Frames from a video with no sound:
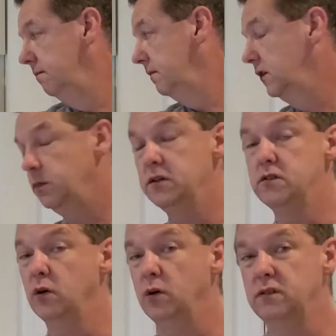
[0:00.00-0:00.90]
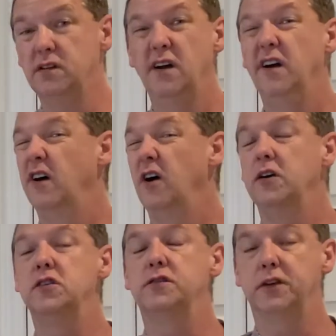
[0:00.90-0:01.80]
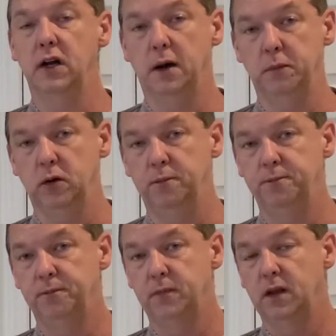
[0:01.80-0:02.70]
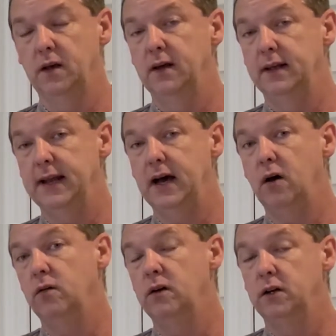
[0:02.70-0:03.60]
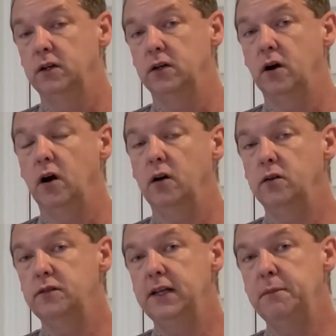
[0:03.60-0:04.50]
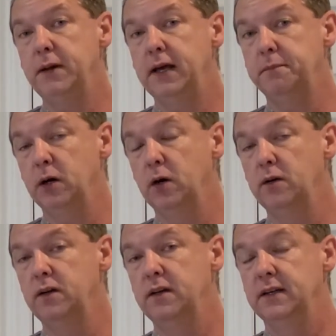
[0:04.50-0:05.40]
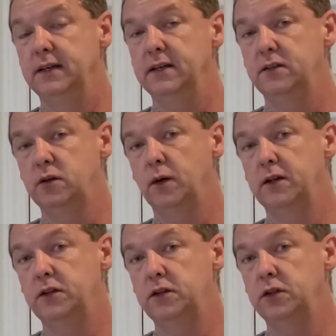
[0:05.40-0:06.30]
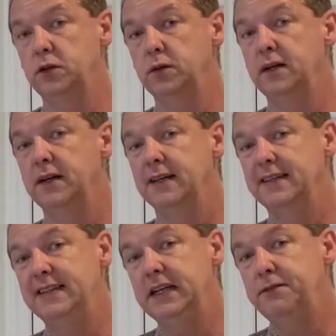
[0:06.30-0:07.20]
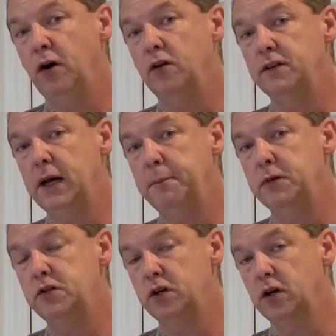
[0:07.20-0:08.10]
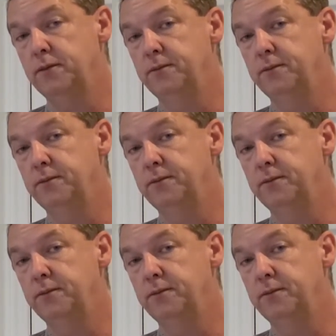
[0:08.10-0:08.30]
the results are just phenomenal. Now, your auto steam bake mode is going to default temperature